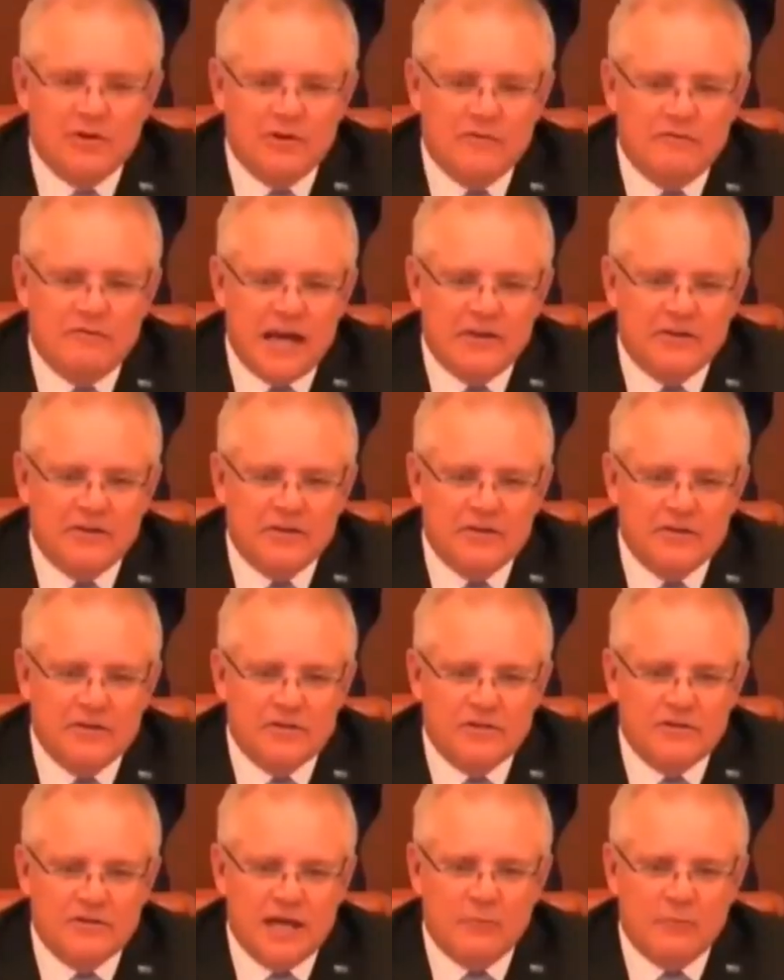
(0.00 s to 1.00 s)
matter and the
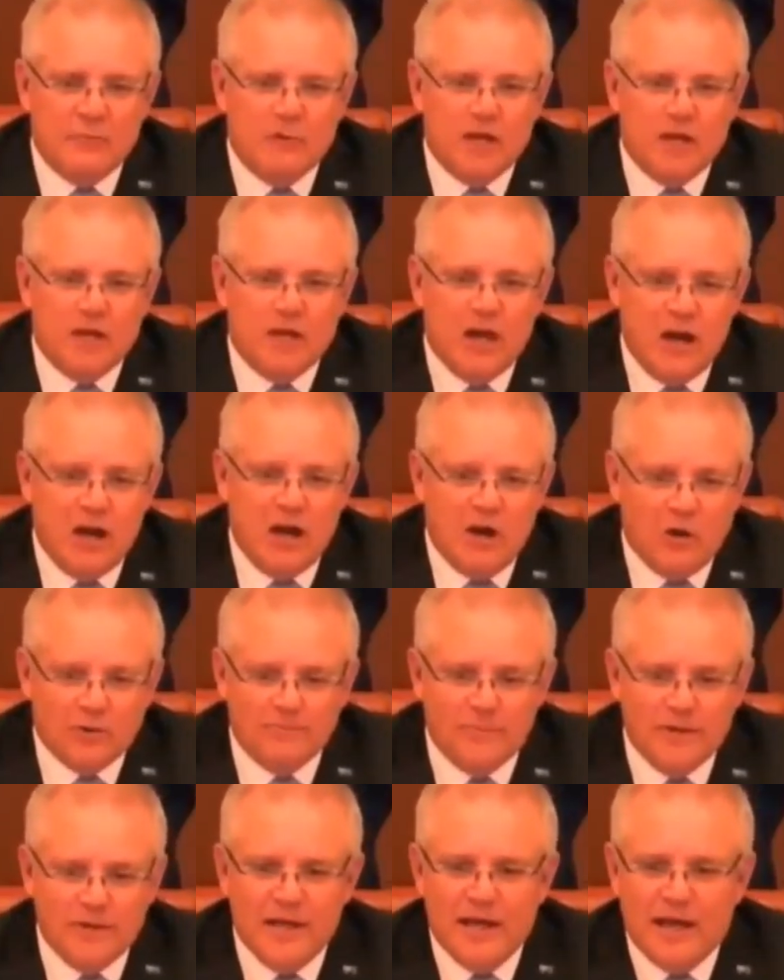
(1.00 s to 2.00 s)
values that we hold.